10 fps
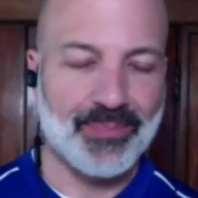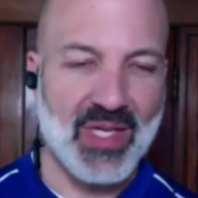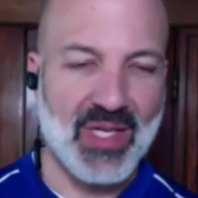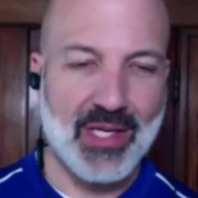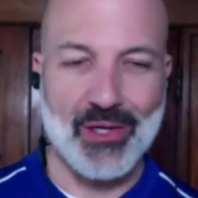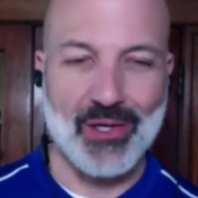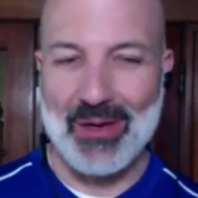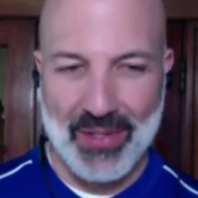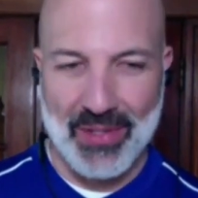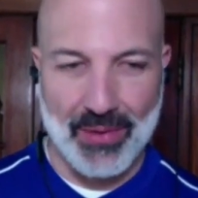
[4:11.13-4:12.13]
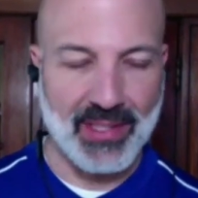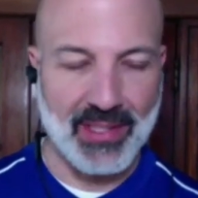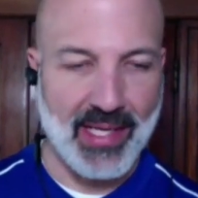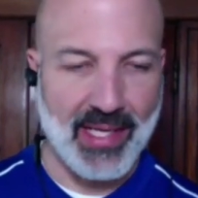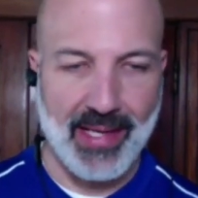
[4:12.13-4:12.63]
um, in your
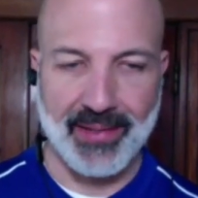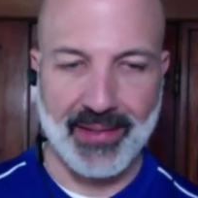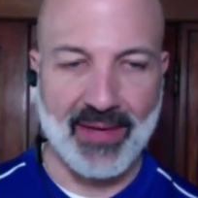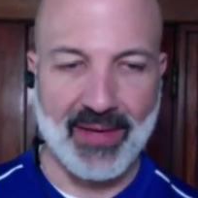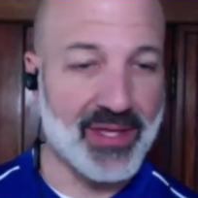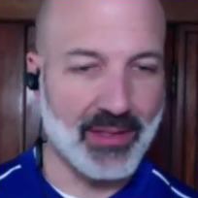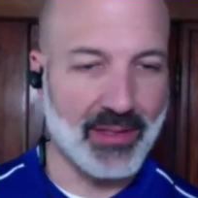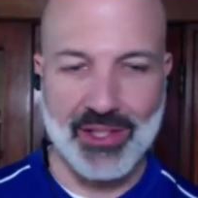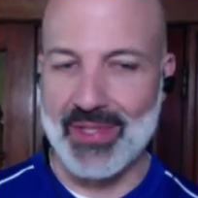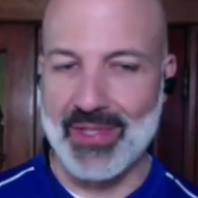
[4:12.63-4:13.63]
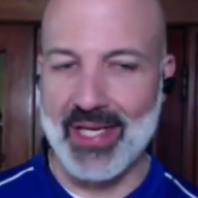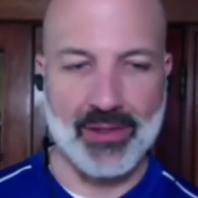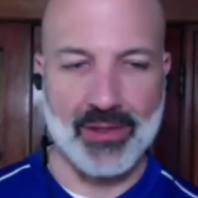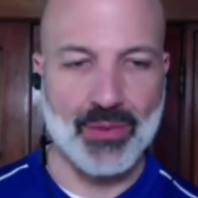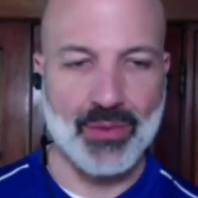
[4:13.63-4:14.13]
household and that everything that
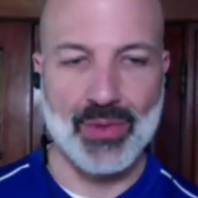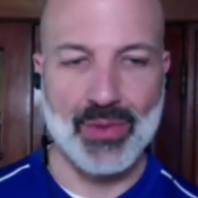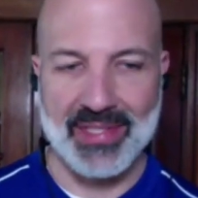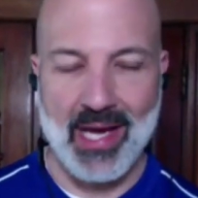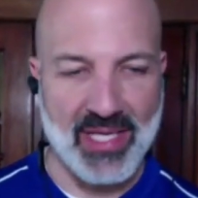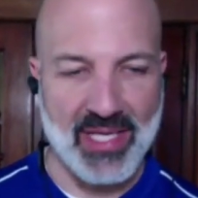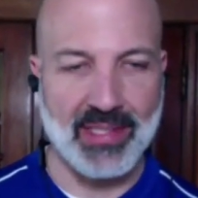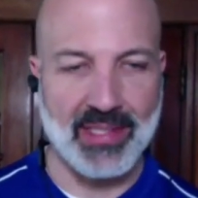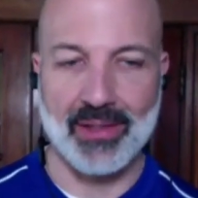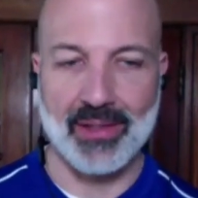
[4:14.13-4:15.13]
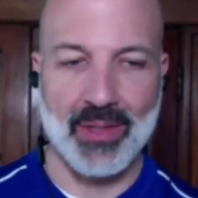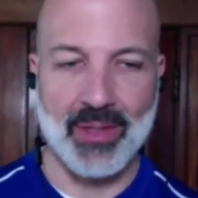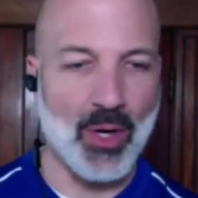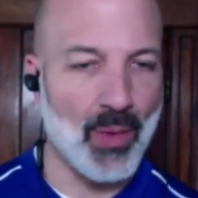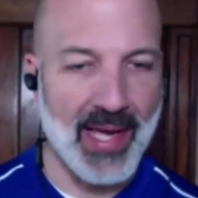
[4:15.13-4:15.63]
you did at your school is now being done
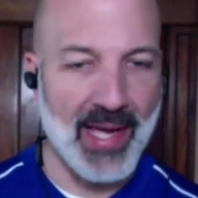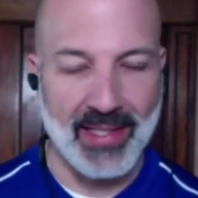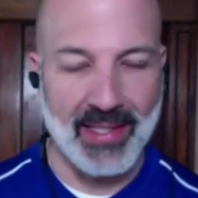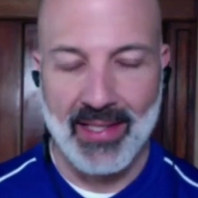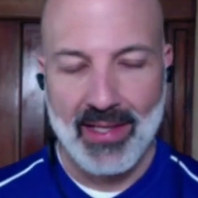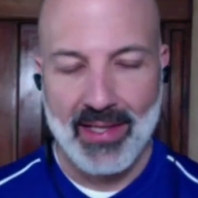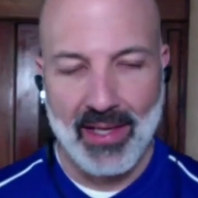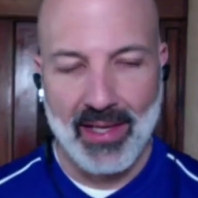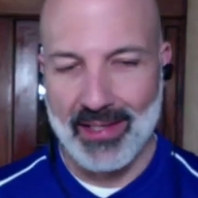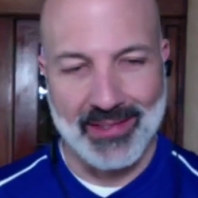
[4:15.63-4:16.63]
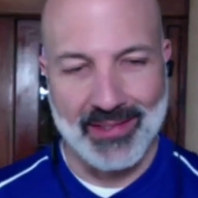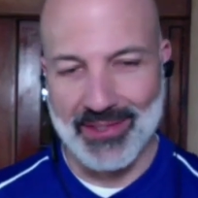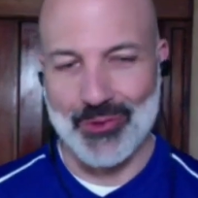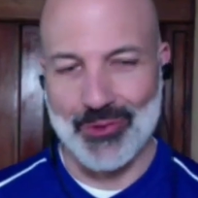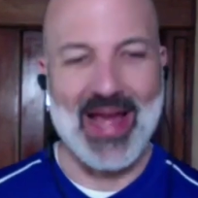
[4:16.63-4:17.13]
in a remote way
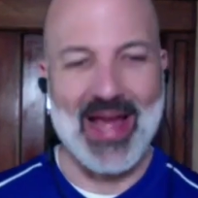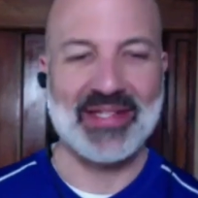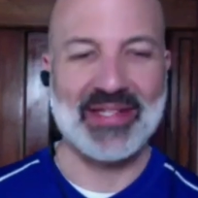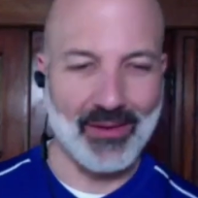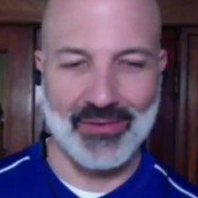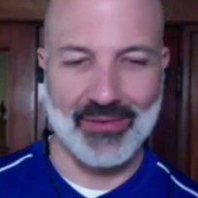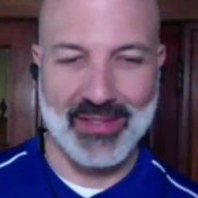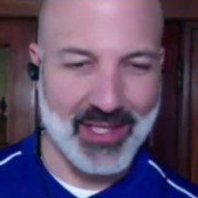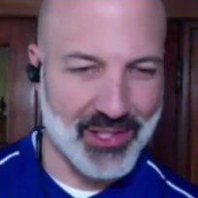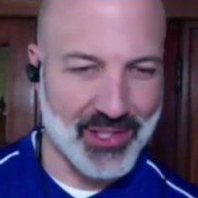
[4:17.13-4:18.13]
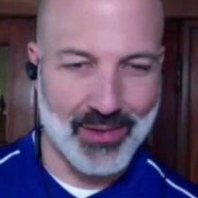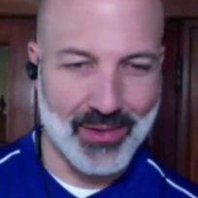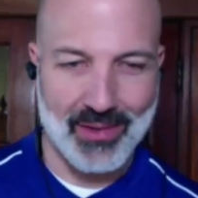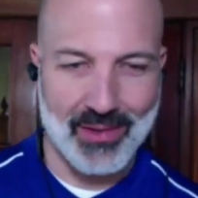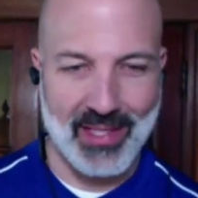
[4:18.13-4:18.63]
uh, is as drastic a
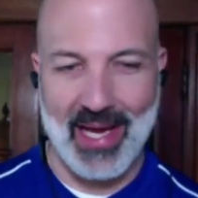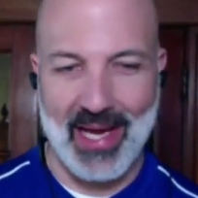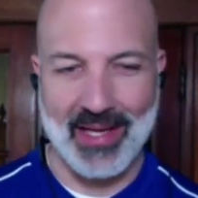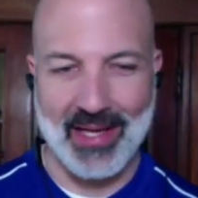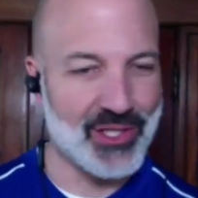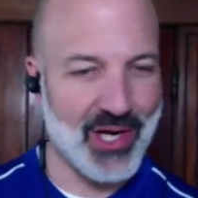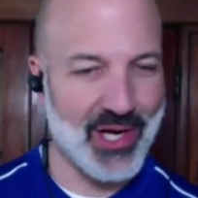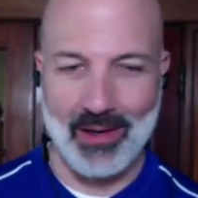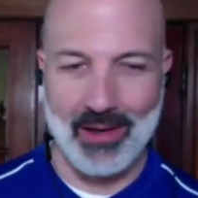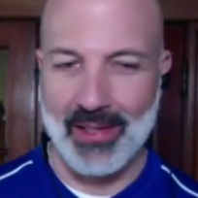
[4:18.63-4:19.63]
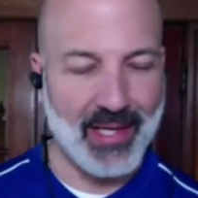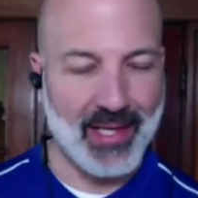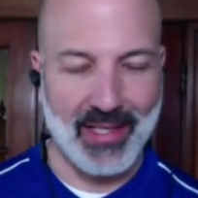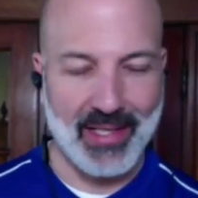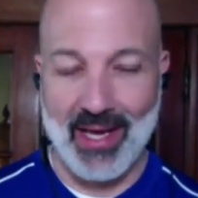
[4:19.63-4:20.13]
decision that I had to share
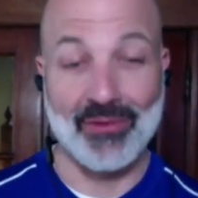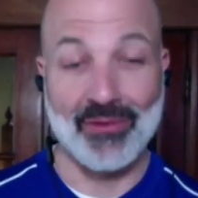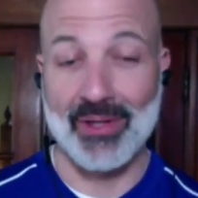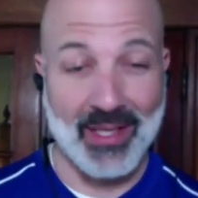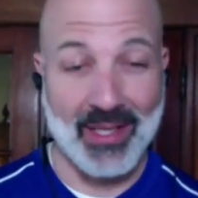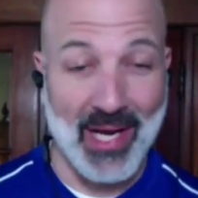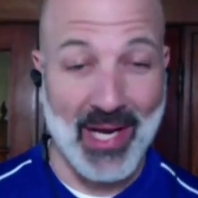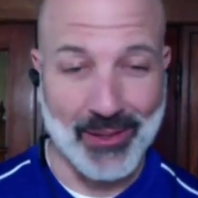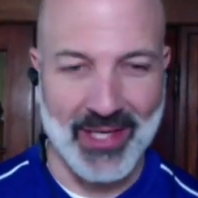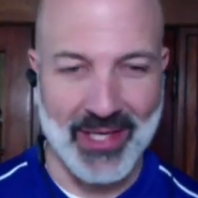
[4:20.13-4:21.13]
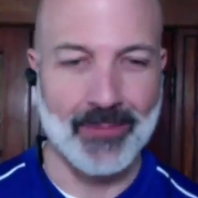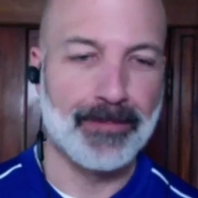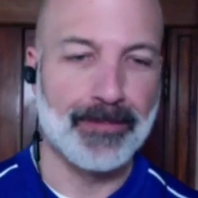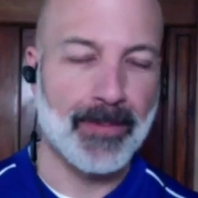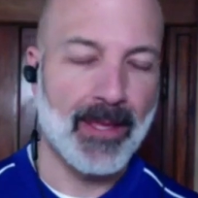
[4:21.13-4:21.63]
uh, ever in my
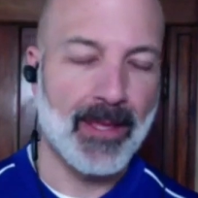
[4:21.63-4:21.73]
career.